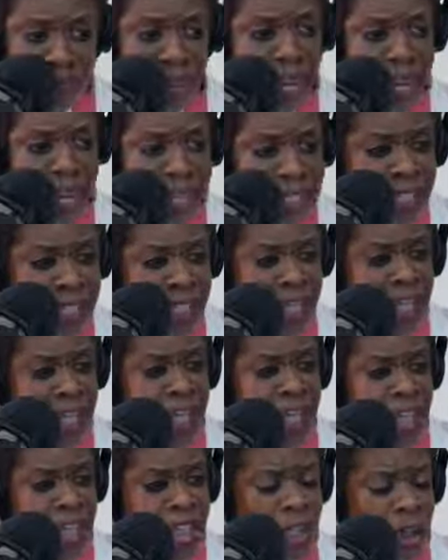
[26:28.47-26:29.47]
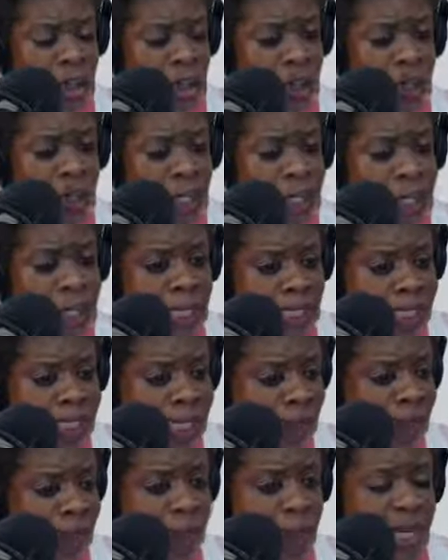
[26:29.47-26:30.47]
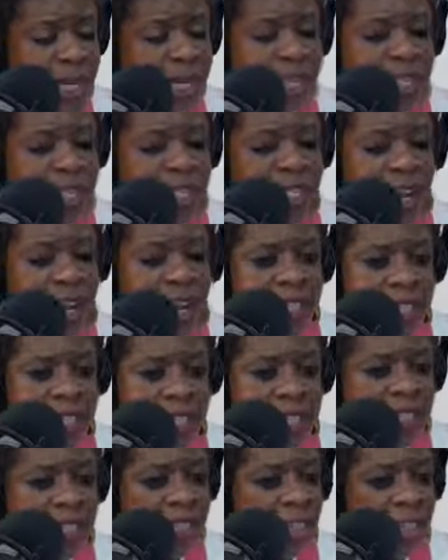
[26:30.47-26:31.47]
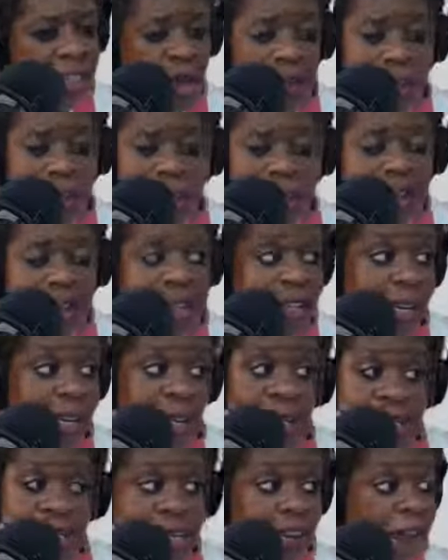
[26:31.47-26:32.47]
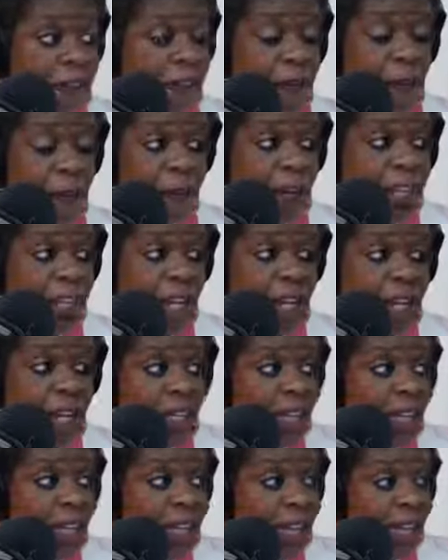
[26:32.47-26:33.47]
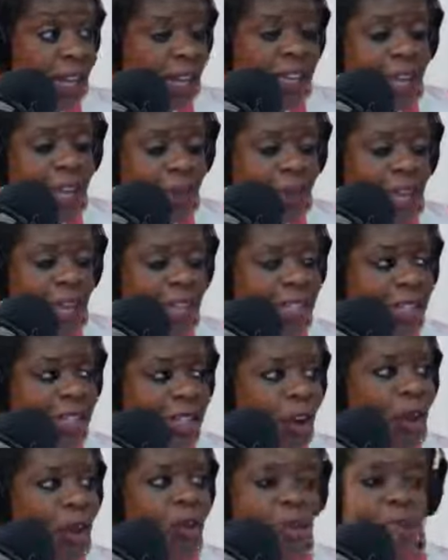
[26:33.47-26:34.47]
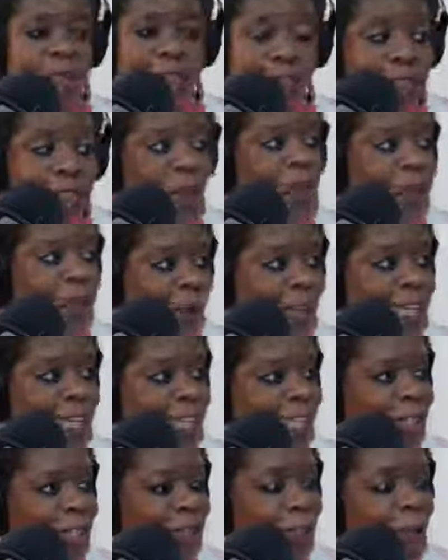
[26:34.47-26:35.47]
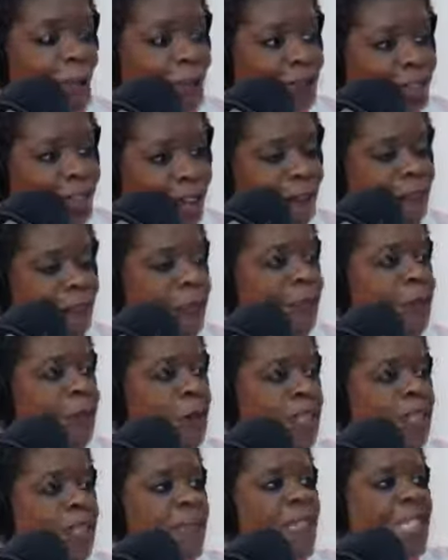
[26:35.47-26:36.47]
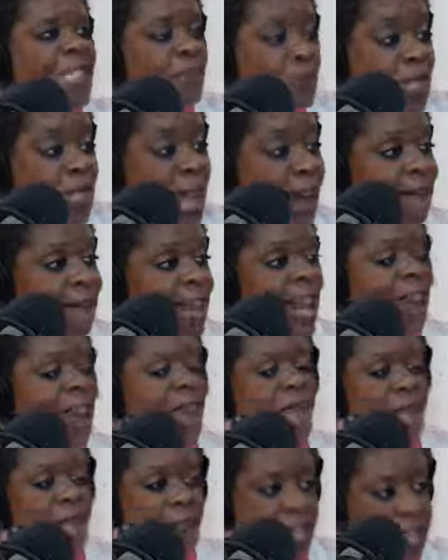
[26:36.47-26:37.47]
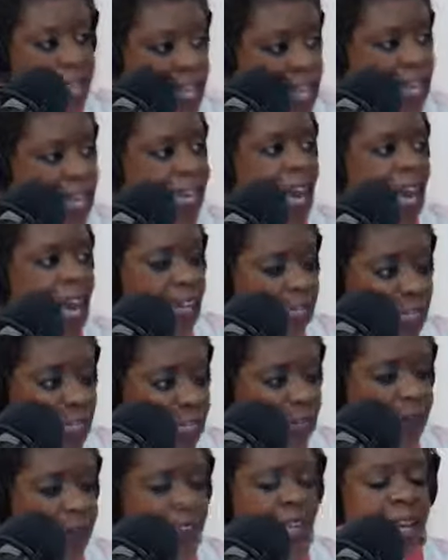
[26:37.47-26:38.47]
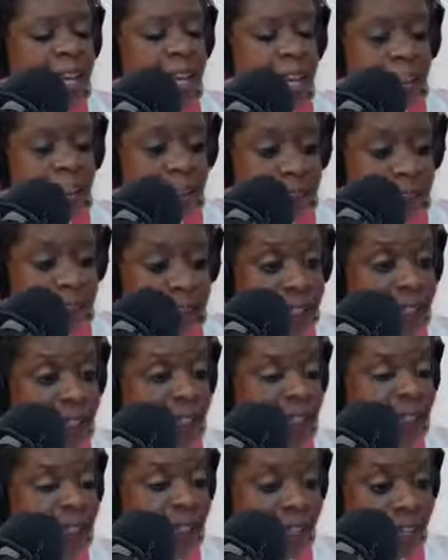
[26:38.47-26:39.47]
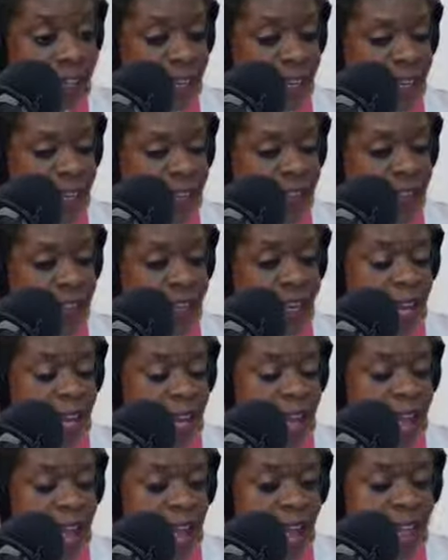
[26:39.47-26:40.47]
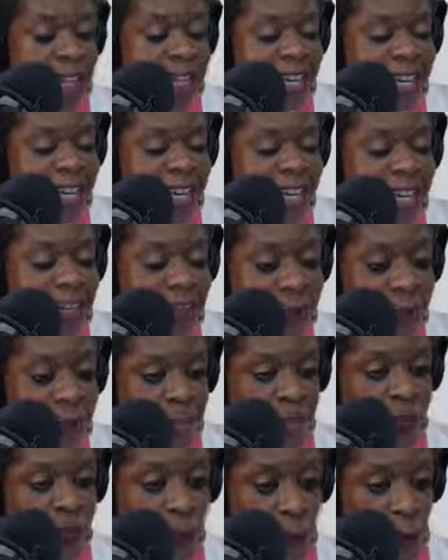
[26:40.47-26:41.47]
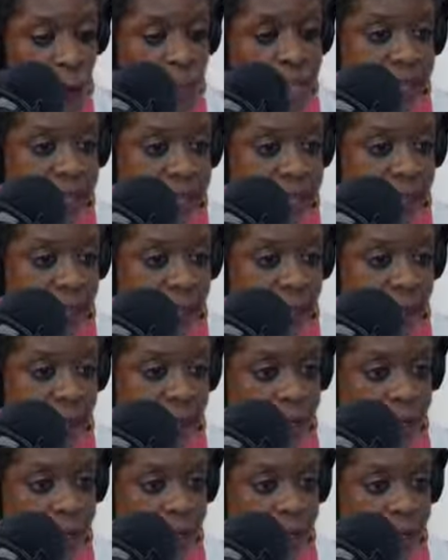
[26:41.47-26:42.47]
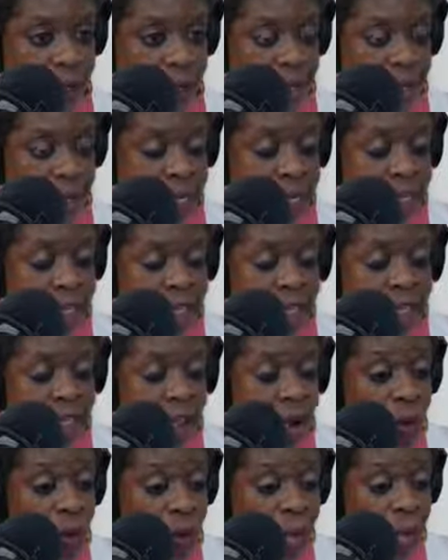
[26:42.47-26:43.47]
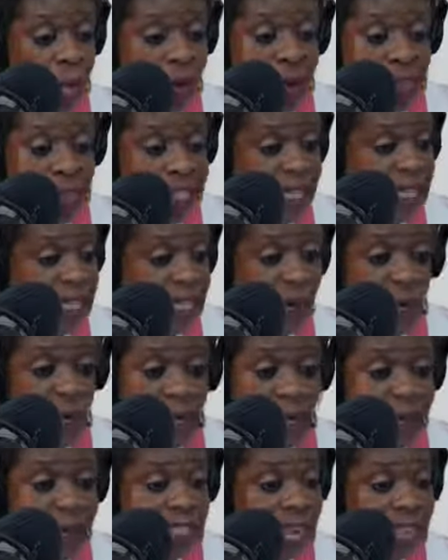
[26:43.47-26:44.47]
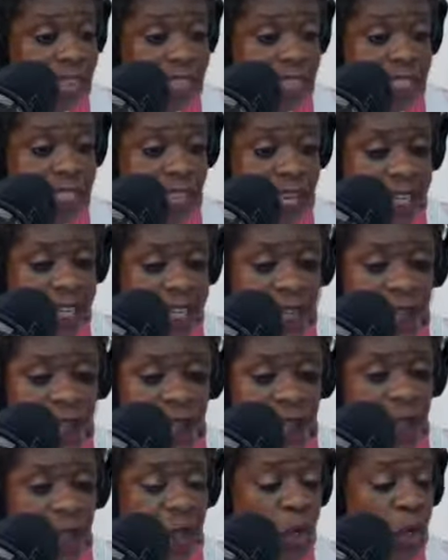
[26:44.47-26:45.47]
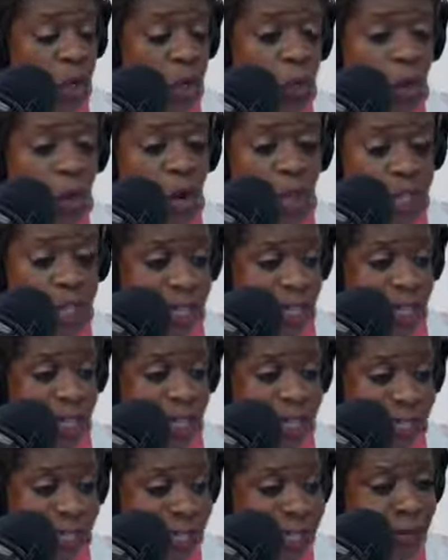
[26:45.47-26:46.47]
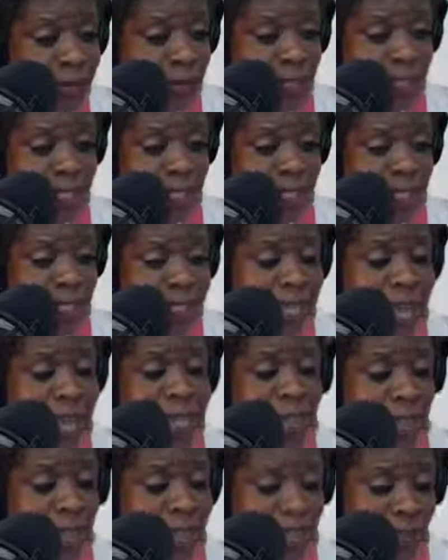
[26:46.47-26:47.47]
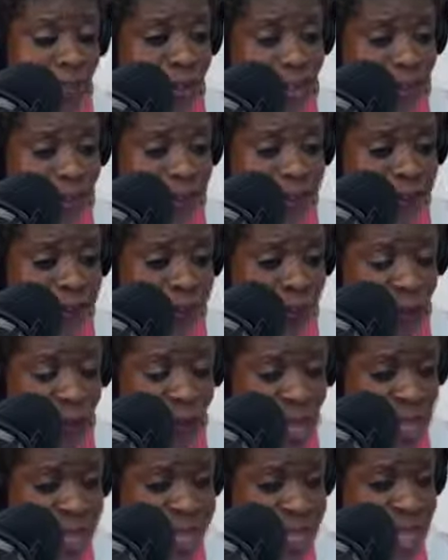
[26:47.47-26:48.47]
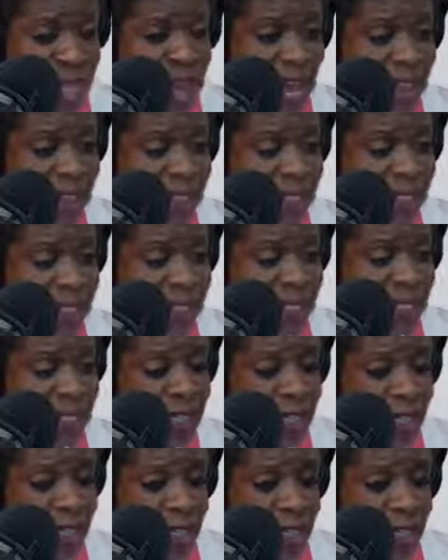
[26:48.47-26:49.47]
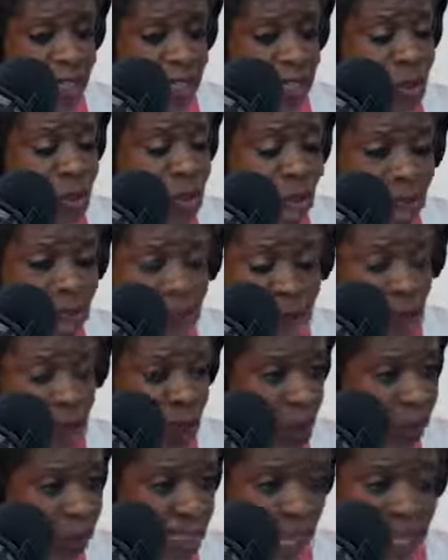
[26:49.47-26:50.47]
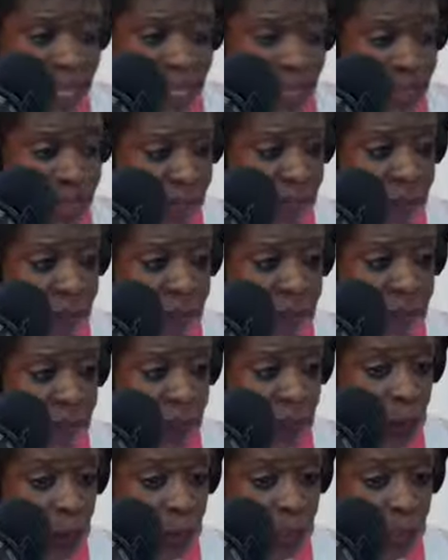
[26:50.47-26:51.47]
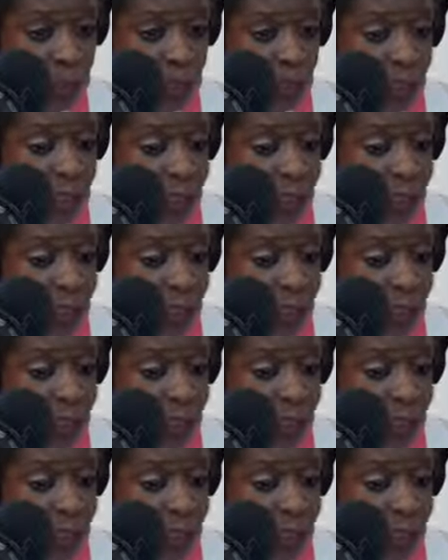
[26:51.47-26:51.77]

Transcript: And, you know, seven weeks in, I said, you know what? got nothing for you. And they were like, you know, you're so right. You have nothing for us because we have everything ourselves. And they're getting their lives. And it is freaking wonderful. Right. So basically, what I'm saying is like, if you want to literally take on your life in a way that you have not taken it on before,